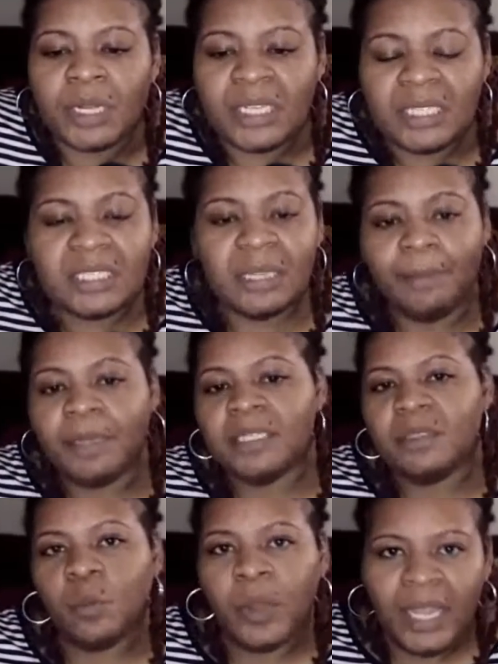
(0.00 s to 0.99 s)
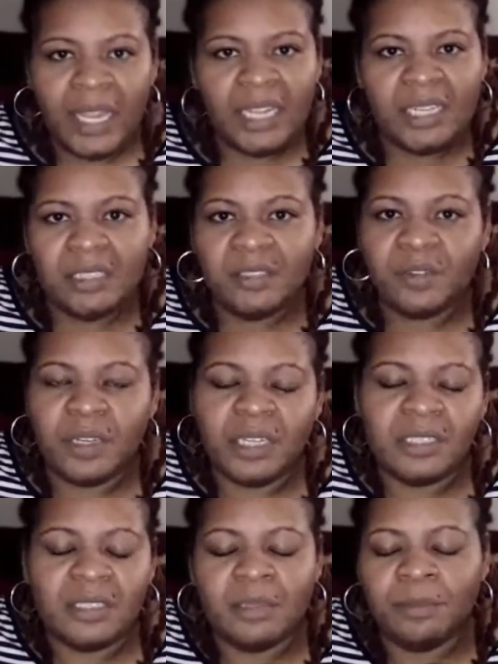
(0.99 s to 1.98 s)
simplest ways for
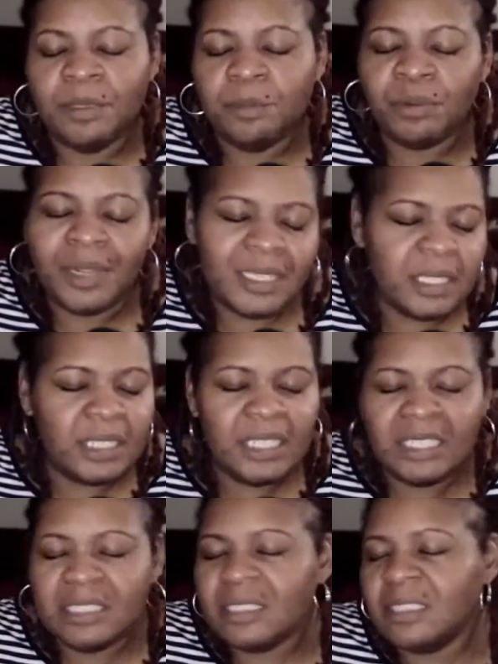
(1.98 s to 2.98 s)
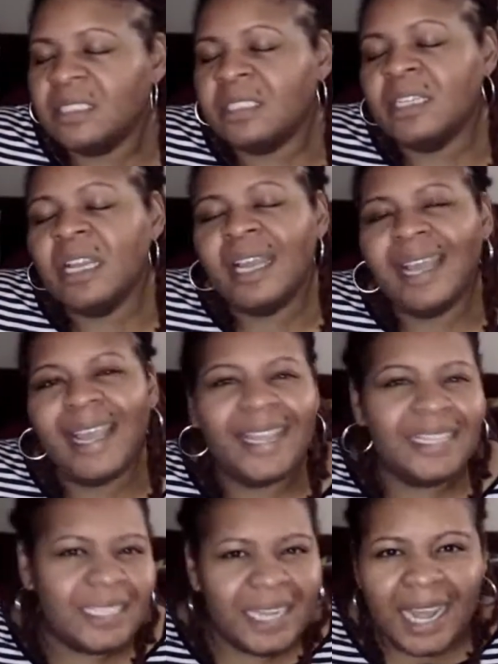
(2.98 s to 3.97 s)
us to be present is to
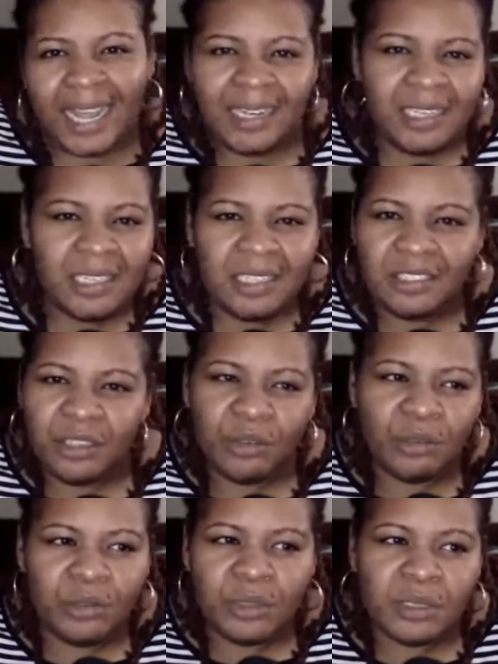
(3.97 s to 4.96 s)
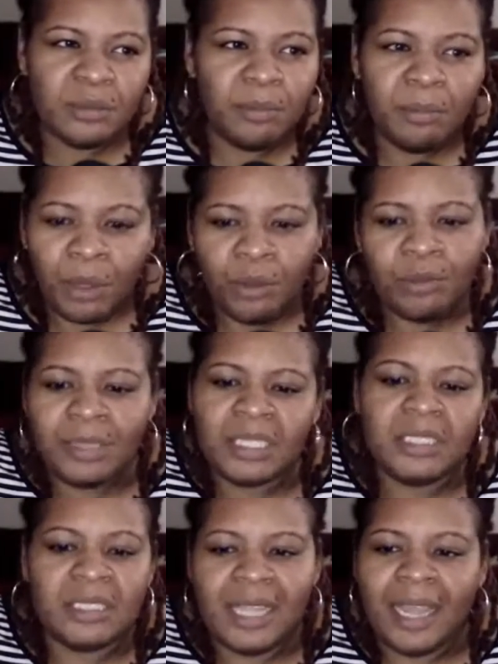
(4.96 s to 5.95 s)
acknowledge those
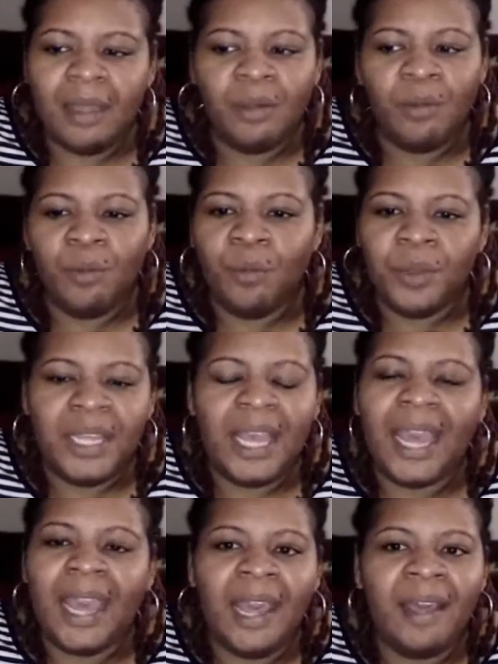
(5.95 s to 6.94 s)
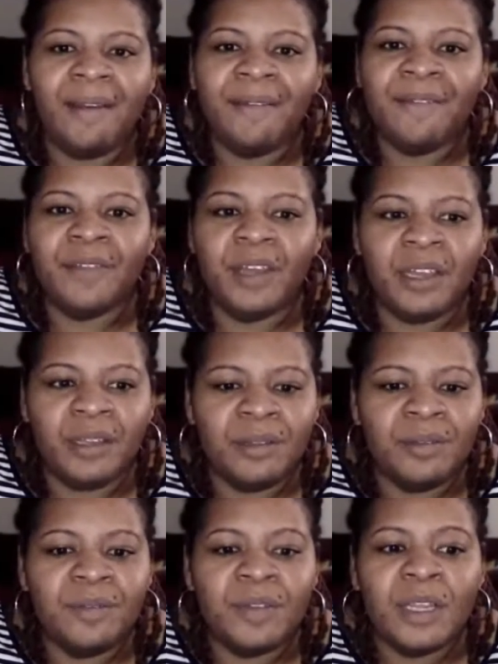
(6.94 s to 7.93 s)
moments that we have
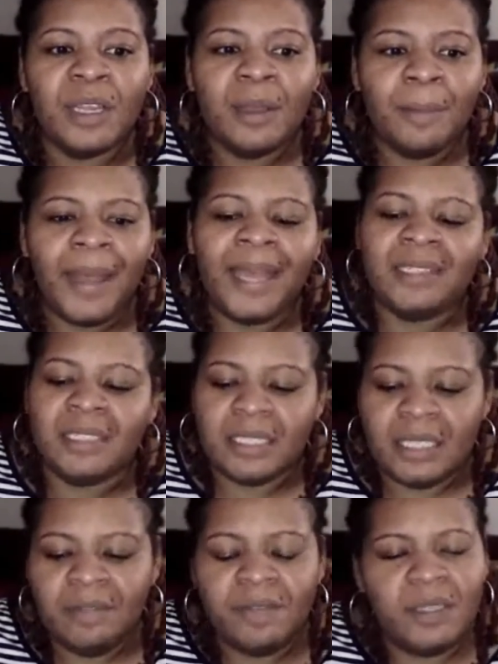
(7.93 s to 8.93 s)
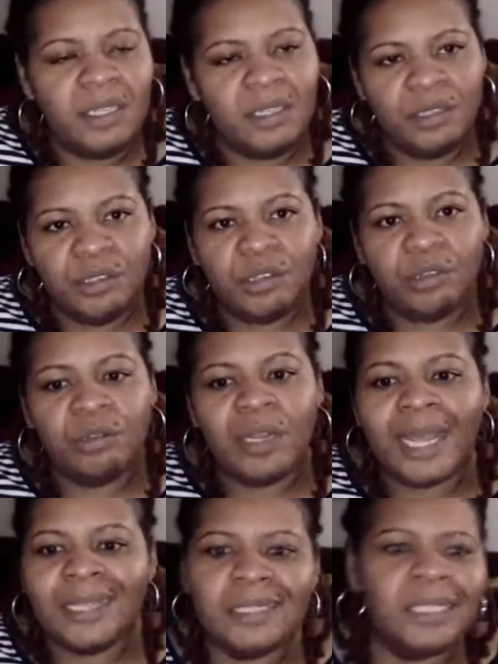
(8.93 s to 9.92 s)
of positivity,
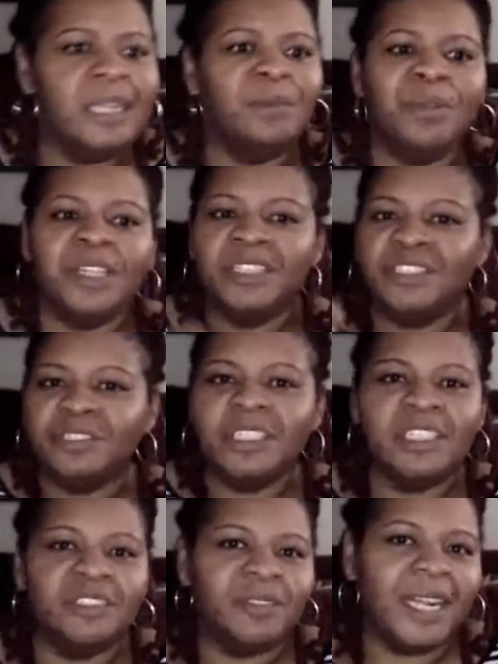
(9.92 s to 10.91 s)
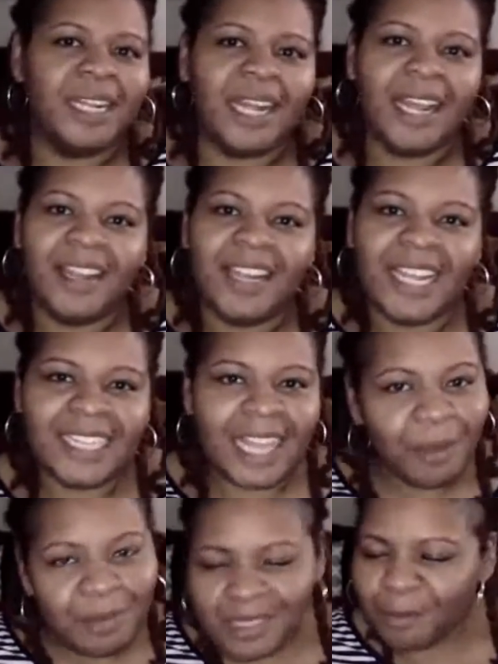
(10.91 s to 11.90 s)
like seeing Brother Triggs right now. Like
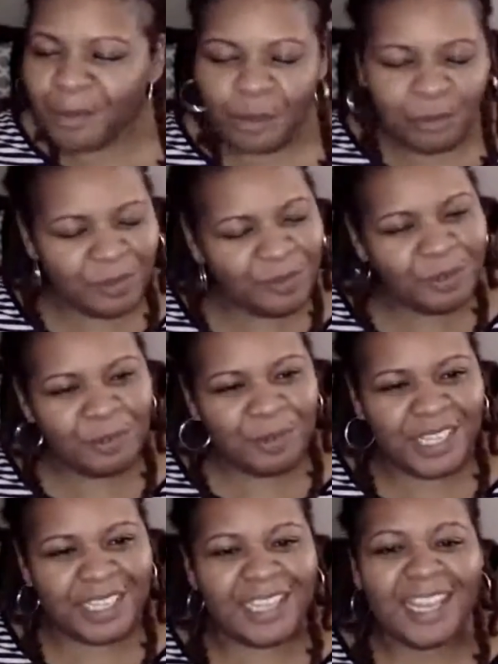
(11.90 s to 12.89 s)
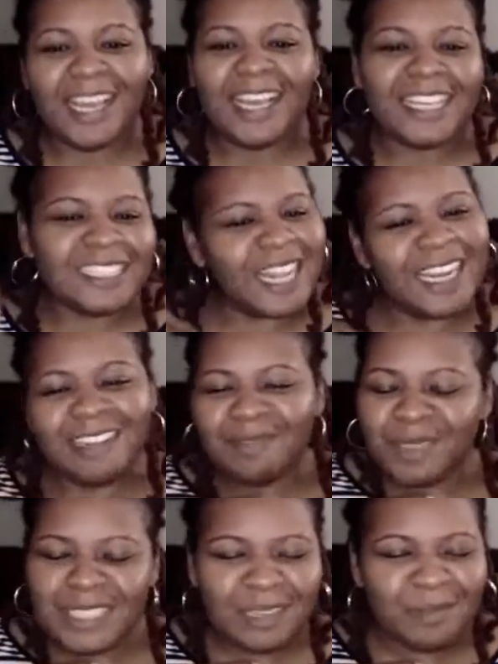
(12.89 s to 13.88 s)
that was a moment for me because I love
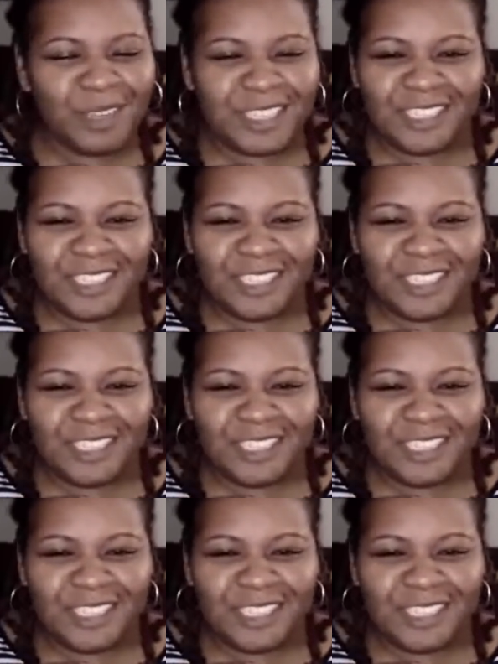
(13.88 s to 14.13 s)
me some Brother